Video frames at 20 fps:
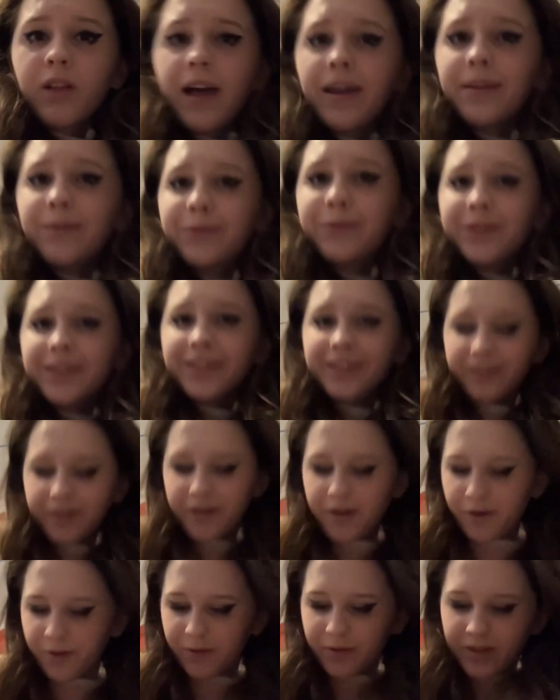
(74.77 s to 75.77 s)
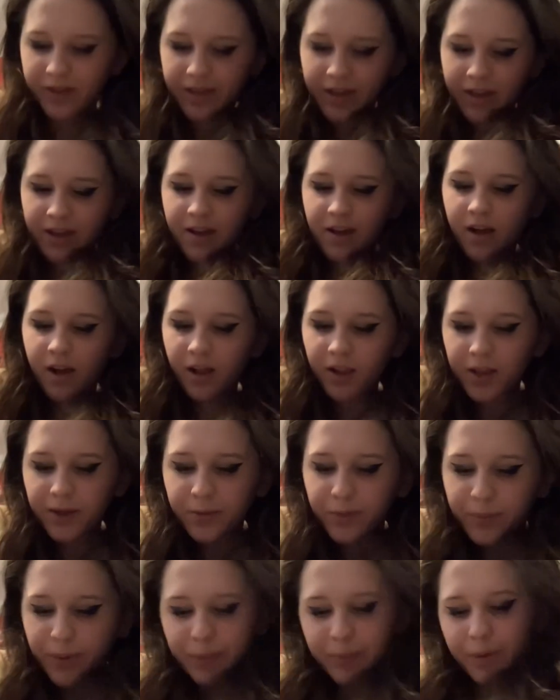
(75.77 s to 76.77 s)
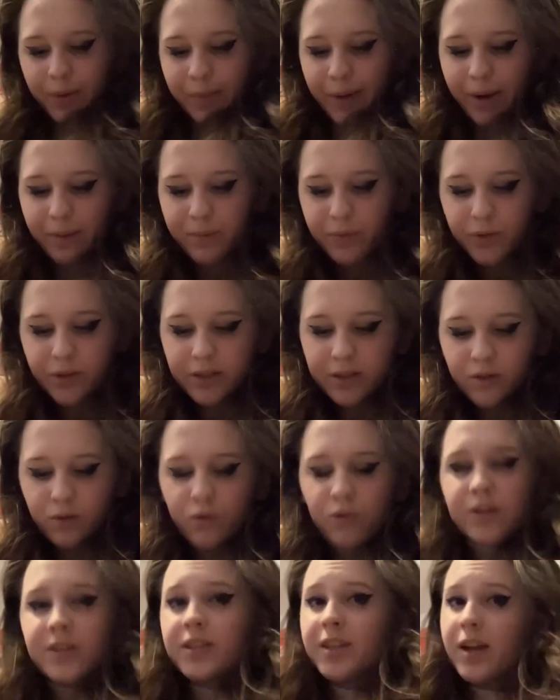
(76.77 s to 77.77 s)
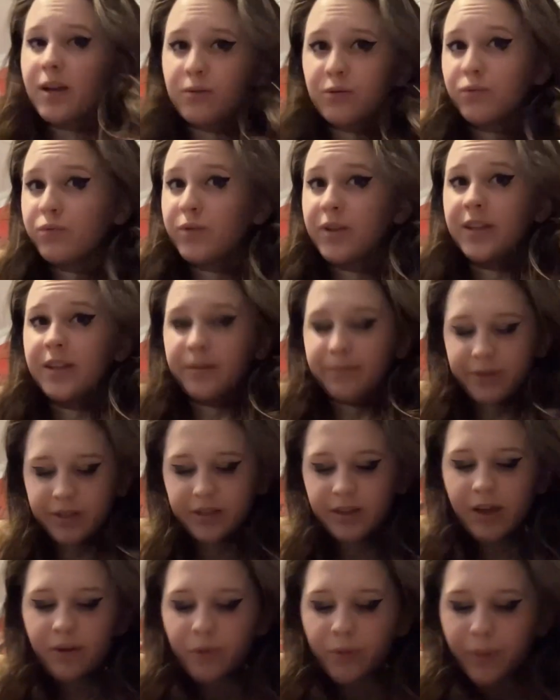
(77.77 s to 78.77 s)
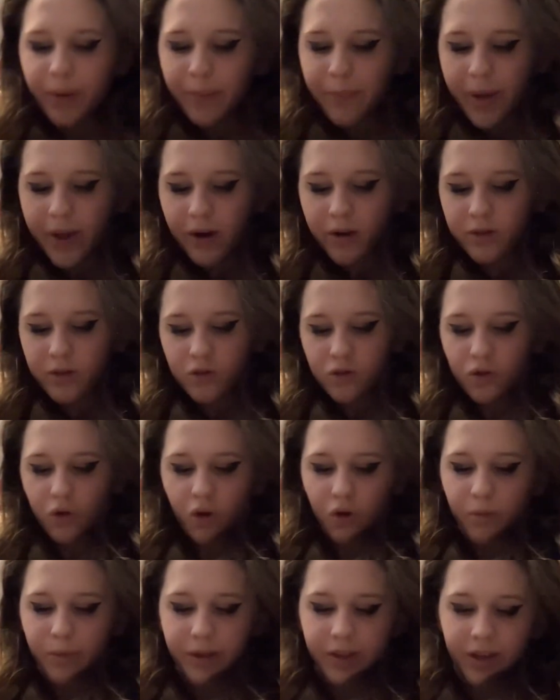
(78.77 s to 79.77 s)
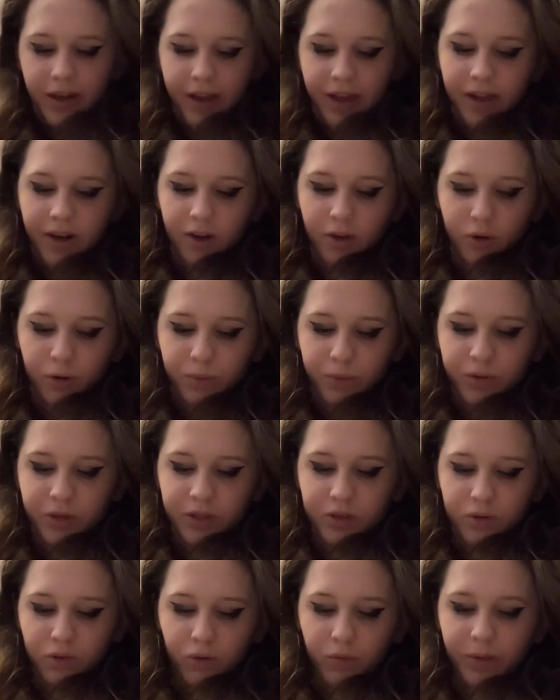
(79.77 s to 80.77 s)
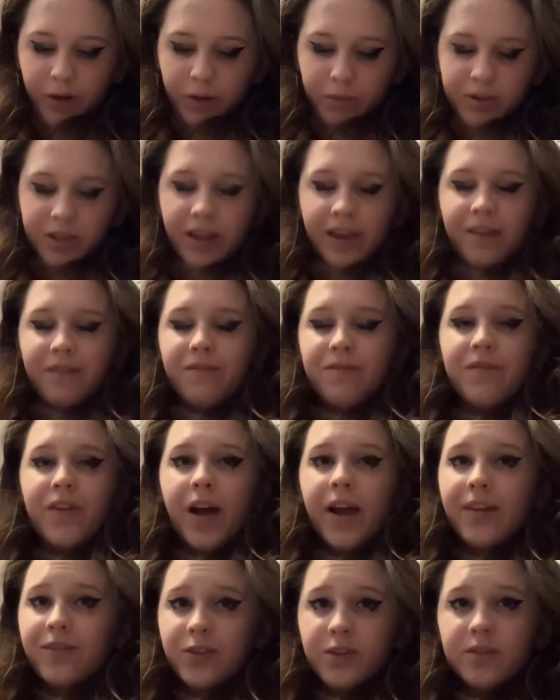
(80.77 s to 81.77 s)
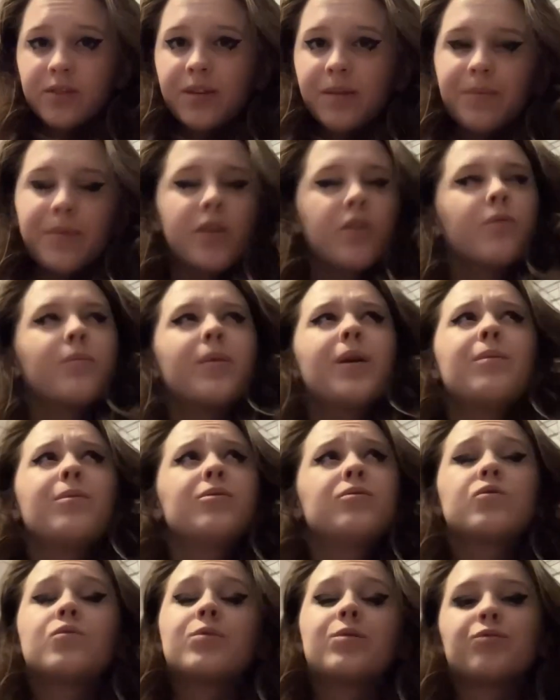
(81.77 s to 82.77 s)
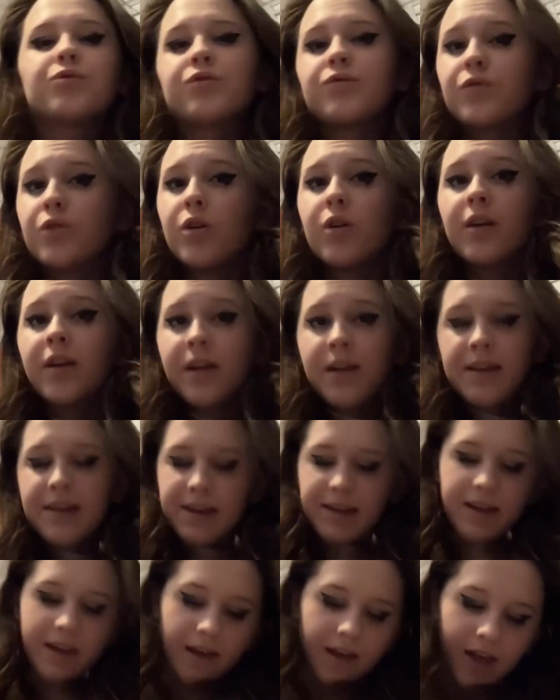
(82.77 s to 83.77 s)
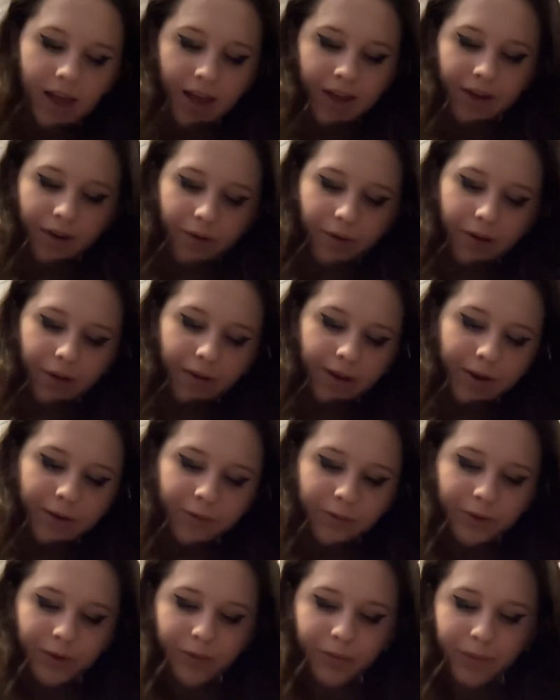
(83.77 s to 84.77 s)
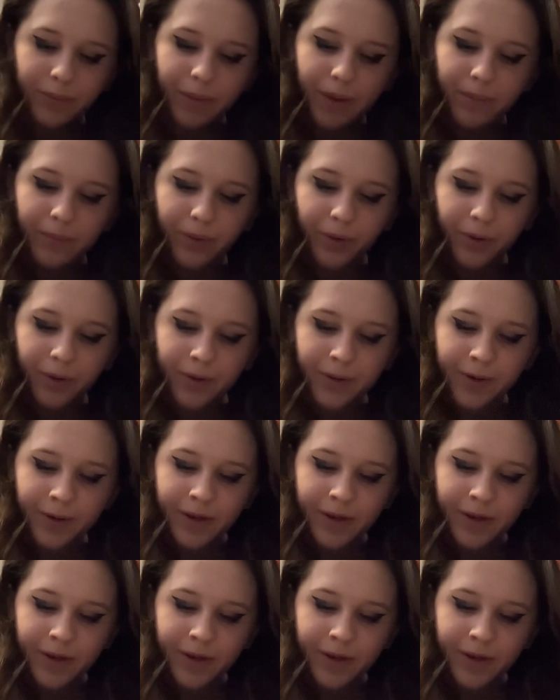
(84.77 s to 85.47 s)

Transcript: I don't really know. All I remember about preschool is that I was really upset when my parents told me that I had to go to preschool when I was like 5 or something. Or maybe it was when I was 4. I don't know. I don't really remember.